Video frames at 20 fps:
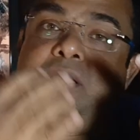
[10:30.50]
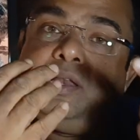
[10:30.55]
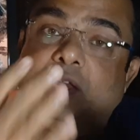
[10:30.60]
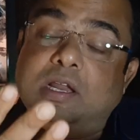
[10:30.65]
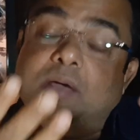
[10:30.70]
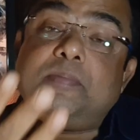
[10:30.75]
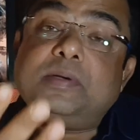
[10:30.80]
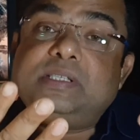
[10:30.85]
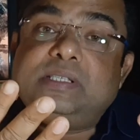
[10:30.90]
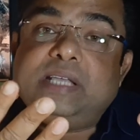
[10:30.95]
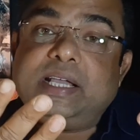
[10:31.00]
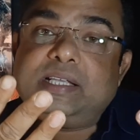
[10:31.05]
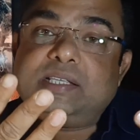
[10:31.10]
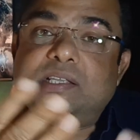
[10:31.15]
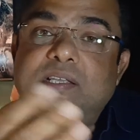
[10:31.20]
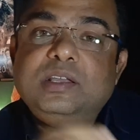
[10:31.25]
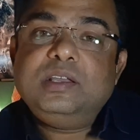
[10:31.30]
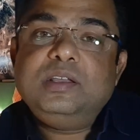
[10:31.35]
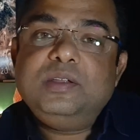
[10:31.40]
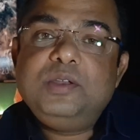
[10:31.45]
Number
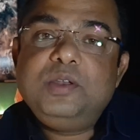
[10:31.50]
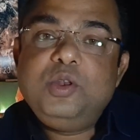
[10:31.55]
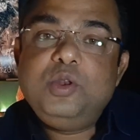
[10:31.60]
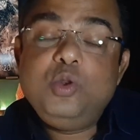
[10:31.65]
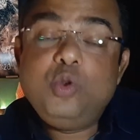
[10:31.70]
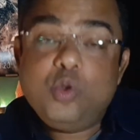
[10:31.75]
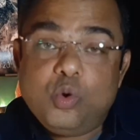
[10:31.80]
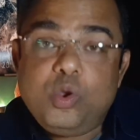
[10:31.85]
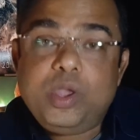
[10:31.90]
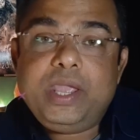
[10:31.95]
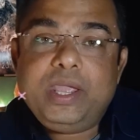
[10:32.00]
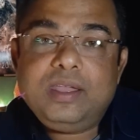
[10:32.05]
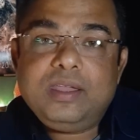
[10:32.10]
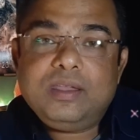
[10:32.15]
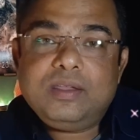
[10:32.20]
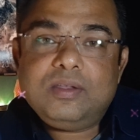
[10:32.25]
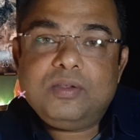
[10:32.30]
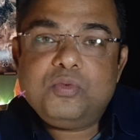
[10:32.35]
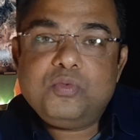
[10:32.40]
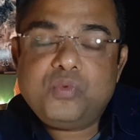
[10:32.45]
6, knowing
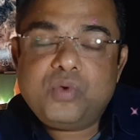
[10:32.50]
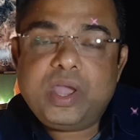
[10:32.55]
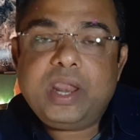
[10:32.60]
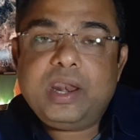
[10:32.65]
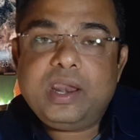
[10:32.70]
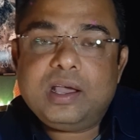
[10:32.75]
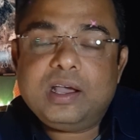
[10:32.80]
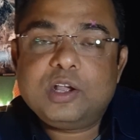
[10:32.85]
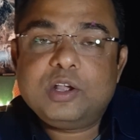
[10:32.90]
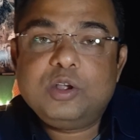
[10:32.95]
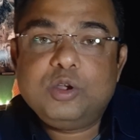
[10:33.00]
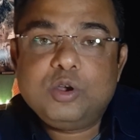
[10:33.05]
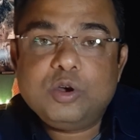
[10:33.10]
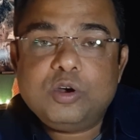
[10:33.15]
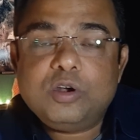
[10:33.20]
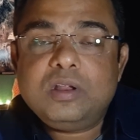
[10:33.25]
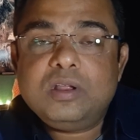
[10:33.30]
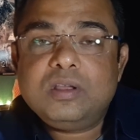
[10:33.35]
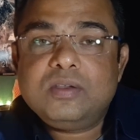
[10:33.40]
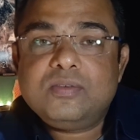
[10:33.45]
when a
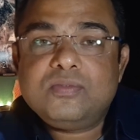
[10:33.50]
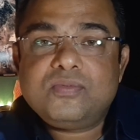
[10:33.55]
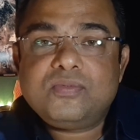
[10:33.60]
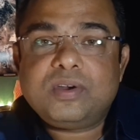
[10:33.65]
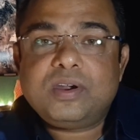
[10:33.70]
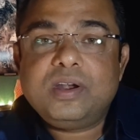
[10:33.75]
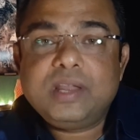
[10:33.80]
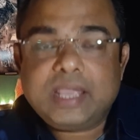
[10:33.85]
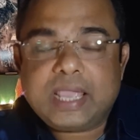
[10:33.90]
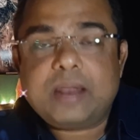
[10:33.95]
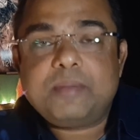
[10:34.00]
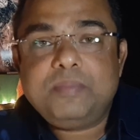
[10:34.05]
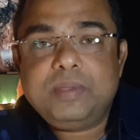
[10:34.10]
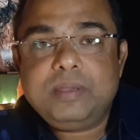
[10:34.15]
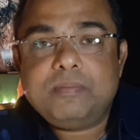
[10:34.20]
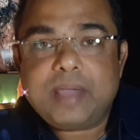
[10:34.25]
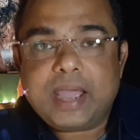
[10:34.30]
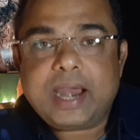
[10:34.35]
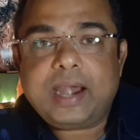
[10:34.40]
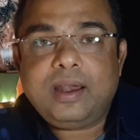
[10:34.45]
good fund can be
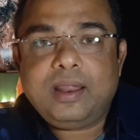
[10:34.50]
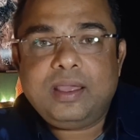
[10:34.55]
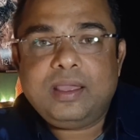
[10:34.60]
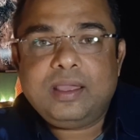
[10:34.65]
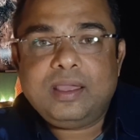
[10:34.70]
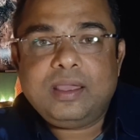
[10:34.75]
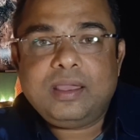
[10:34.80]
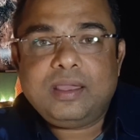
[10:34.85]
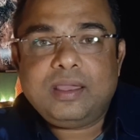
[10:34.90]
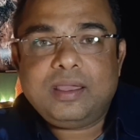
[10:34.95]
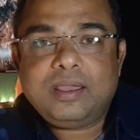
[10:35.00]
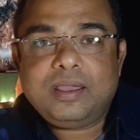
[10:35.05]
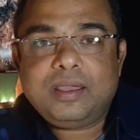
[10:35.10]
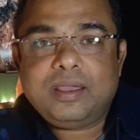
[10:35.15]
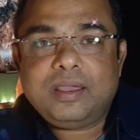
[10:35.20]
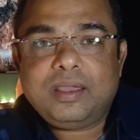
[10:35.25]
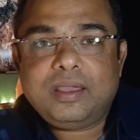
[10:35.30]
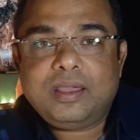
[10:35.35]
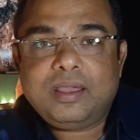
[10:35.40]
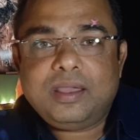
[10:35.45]
bad.
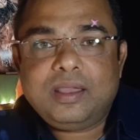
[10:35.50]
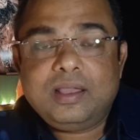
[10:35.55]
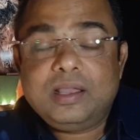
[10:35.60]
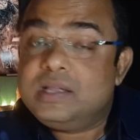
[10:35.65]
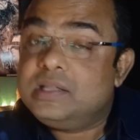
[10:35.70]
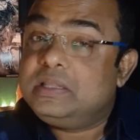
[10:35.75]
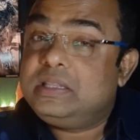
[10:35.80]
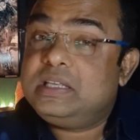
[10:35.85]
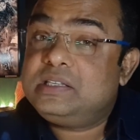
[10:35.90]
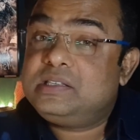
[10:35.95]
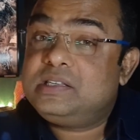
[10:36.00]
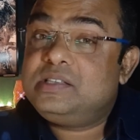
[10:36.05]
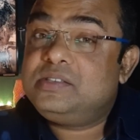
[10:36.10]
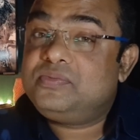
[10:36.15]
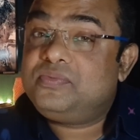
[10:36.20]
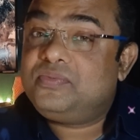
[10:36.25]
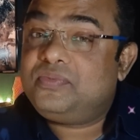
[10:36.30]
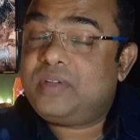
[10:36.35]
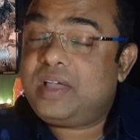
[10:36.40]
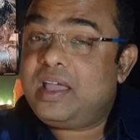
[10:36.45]
This is
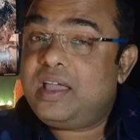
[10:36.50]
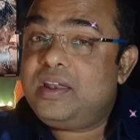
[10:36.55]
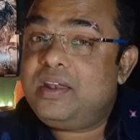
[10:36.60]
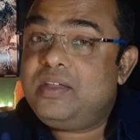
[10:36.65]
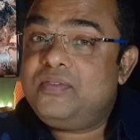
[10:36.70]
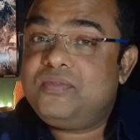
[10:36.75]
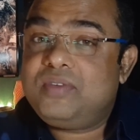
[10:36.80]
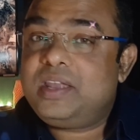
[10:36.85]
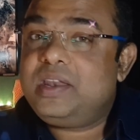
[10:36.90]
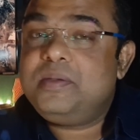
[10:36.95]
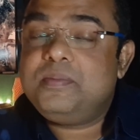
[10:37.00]
very, very